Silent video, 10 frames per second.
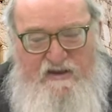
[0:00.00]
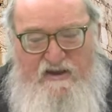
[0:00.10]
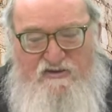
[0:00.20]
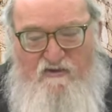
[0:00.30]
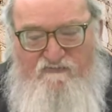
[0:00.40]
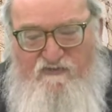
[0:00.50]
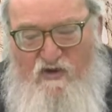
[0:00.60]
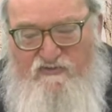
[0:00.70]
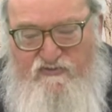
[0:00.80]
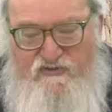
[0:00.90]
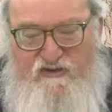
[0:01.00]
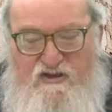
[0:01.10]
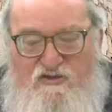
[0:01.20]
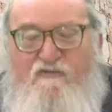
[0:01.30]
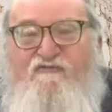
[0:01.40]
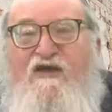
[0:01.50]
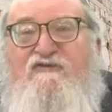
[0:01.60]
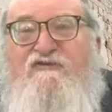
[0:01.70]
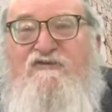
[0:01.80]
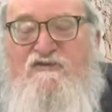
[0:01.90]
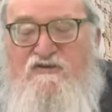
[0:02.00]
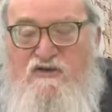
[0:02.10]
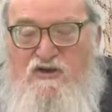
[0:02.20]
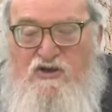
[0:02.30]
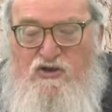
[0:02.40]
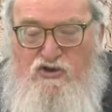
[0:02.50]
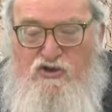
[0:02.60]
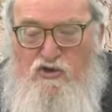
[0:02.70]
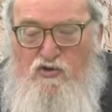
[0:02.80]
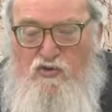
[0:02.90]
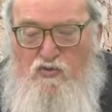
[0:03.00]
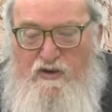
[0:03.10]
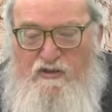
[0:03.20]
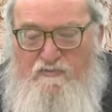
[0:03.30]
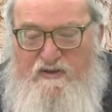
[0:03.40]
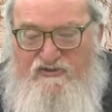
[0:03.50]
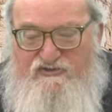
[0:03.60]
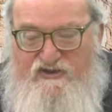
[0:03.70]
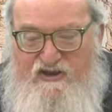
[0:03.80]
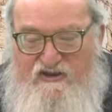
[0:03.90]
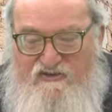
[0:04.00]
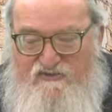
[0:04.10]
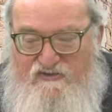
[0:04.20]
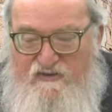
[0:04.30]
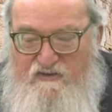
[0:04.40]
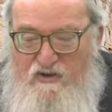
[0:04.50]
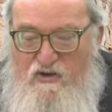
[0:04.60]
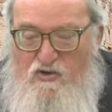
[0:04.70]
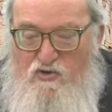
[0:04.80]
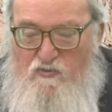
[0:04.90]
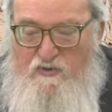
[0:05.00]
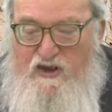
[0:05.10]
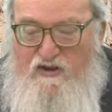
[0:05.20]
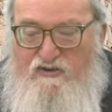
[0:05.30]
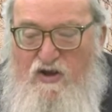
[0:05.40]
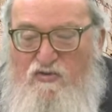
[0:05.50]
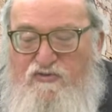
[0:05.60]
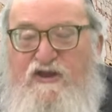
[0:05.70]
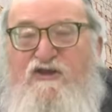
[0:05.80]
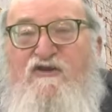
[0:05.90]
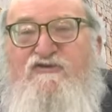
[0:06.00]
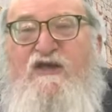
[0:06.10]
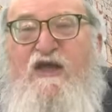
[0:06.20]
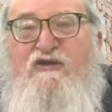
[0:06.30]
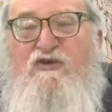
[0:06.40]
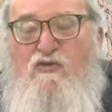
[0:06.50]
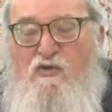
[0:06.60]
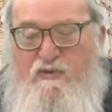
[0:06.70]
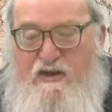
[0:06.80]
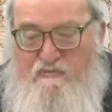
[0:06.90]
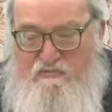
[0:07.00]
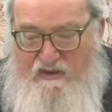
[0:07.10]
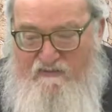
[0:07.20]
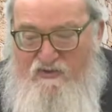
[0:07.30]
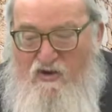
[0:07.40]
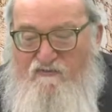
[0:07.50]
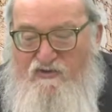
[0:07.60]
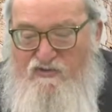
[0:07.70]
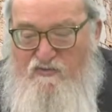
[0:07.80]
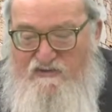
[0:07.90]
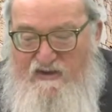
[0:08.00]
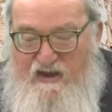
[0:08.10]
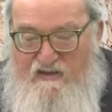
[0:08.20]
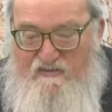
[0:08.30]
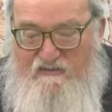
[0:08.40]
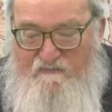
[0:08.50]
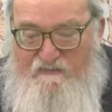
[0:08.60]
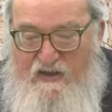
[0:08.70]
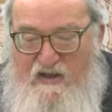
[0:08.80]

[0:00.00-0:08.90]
Ki tafos titafes, you will be seized. Ubiyado tinasen, you will be given over to his hand.